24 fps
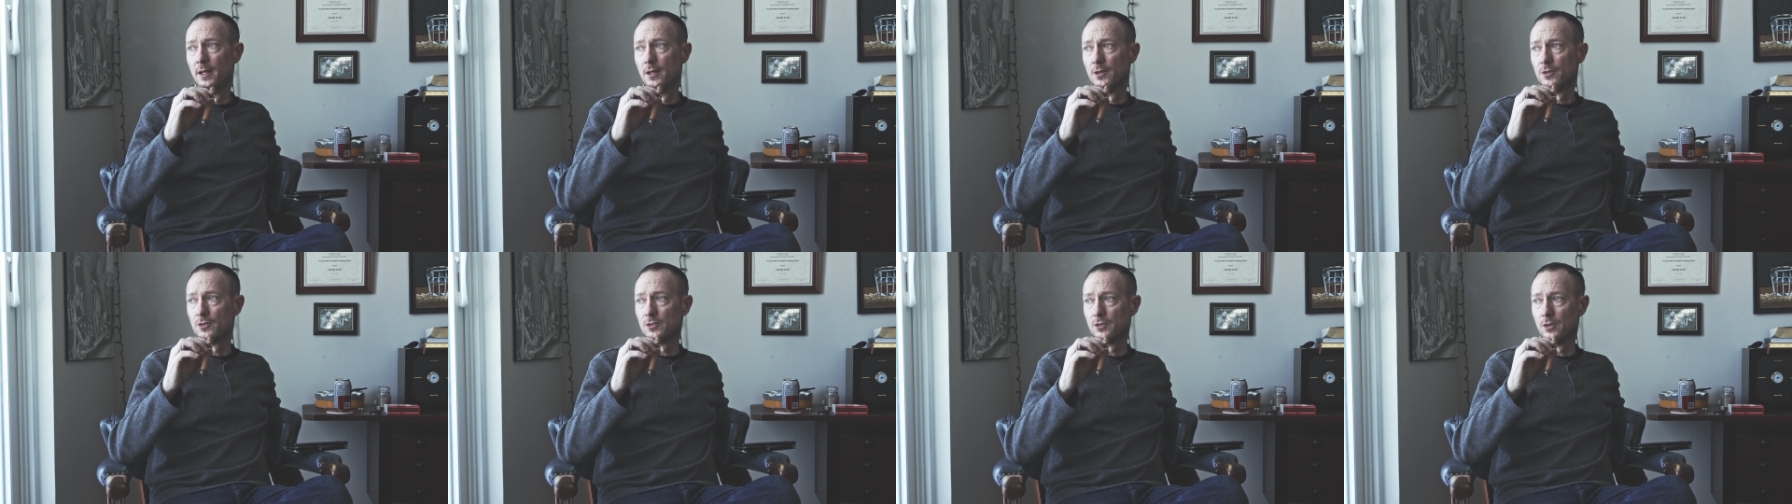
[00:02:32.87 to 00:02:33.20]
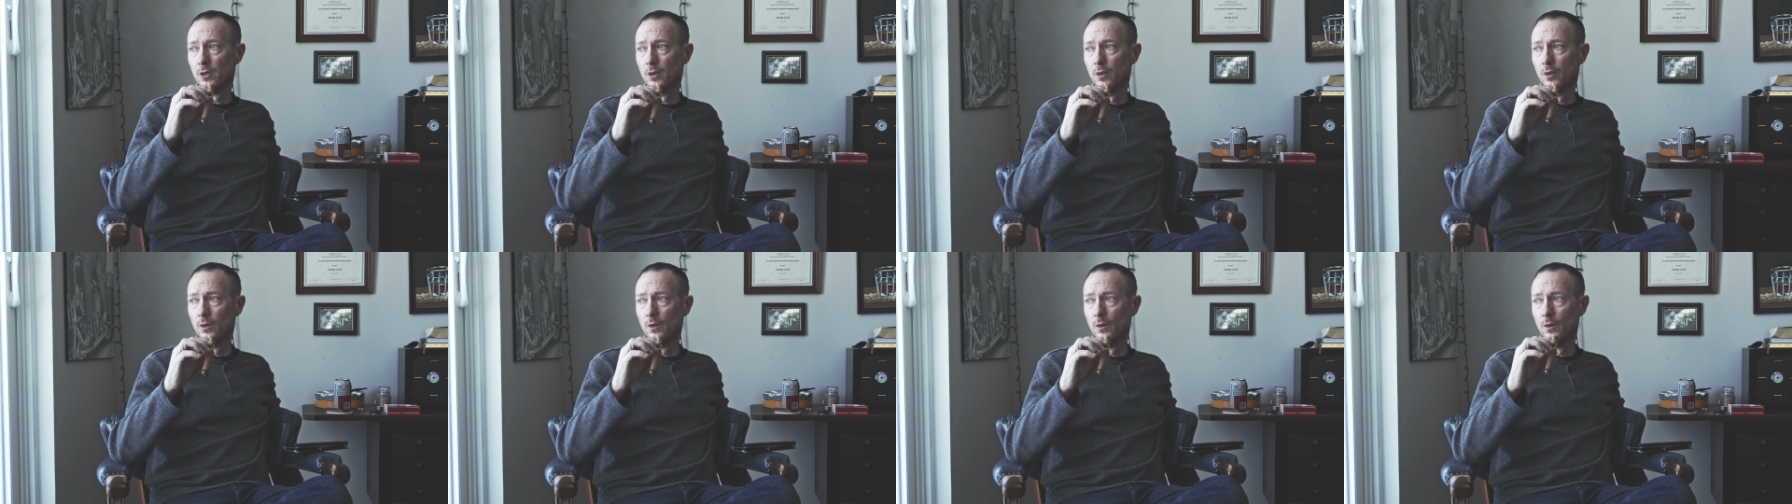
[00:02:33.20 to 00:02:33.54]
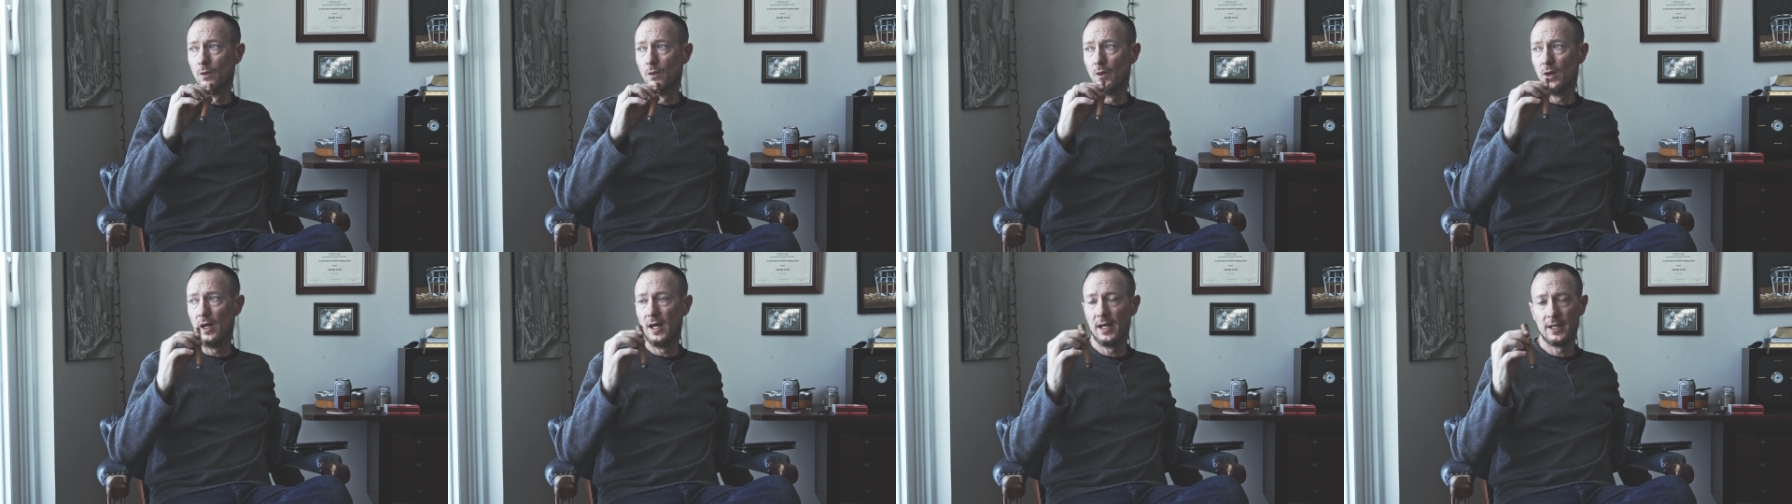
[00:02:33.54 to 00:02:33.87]

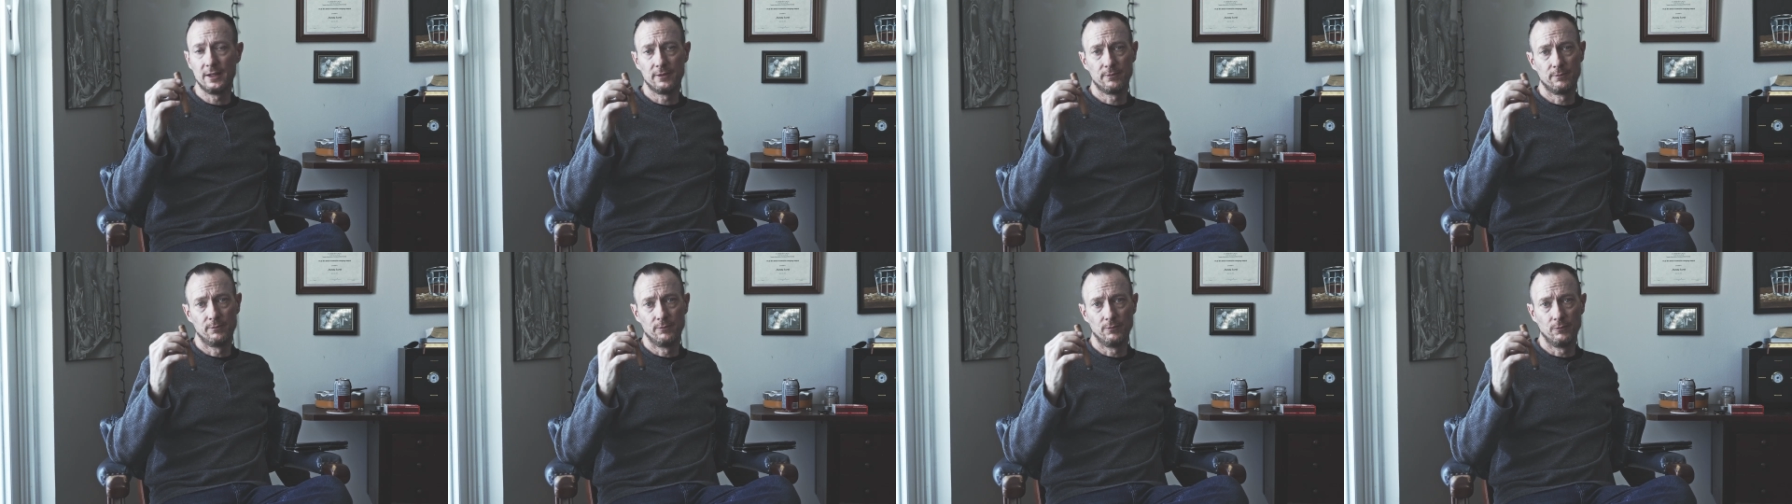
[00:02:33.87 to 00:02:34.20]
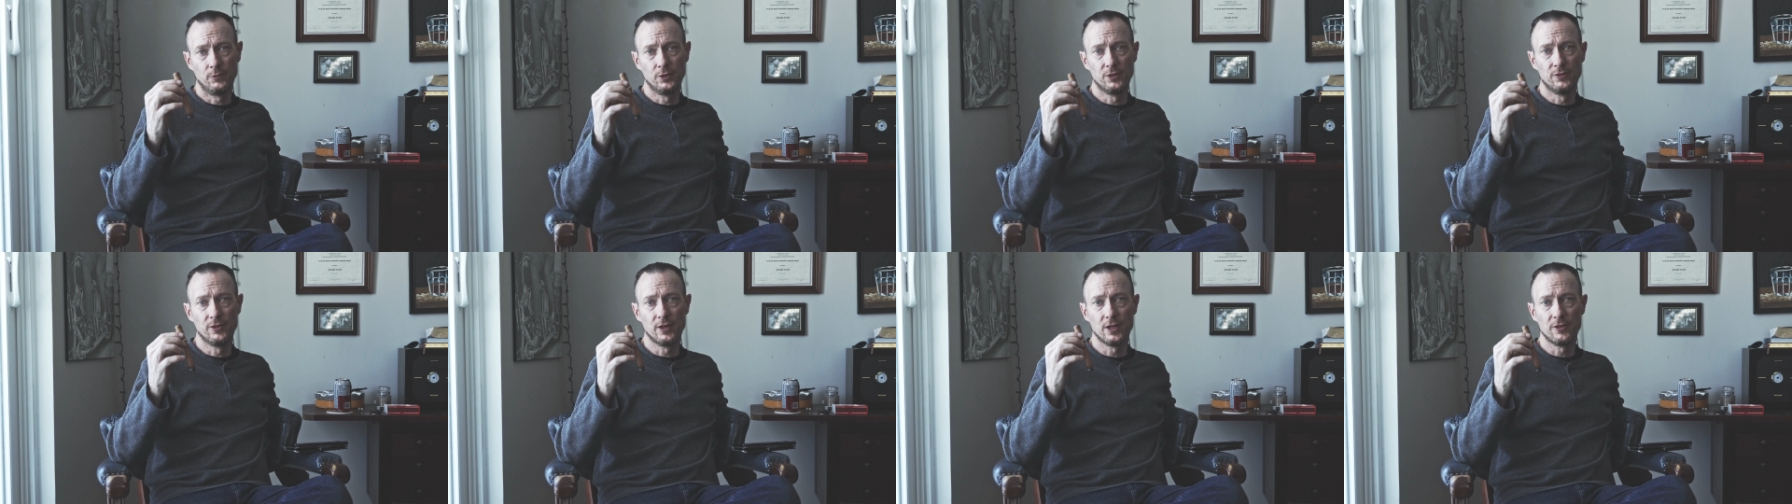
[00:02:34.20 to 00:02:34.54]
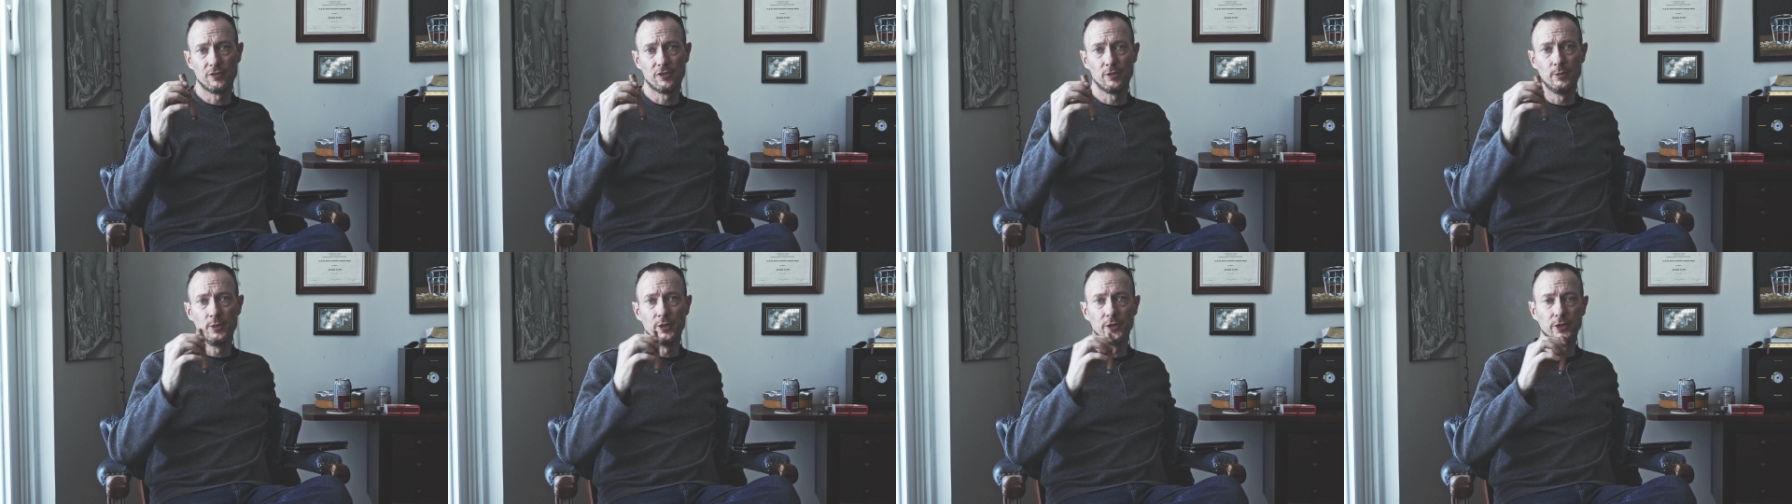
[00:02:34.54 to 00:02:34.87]
so I was very
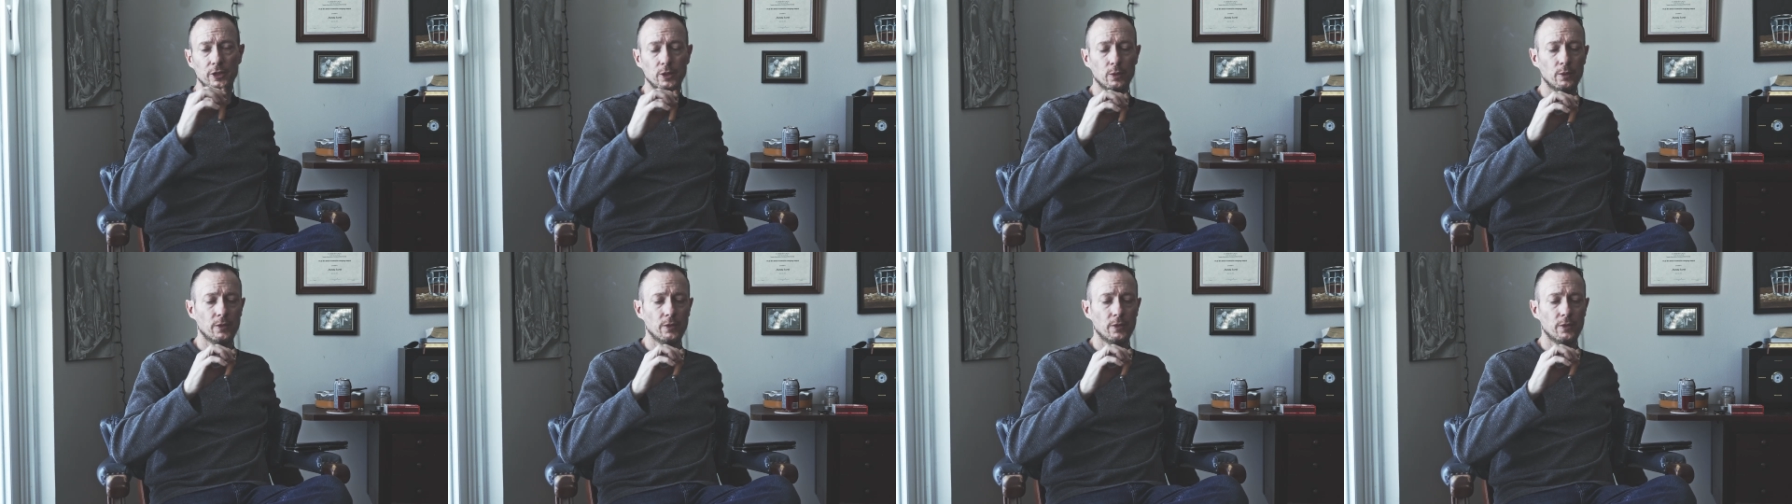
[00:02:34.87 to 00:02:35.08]
familiar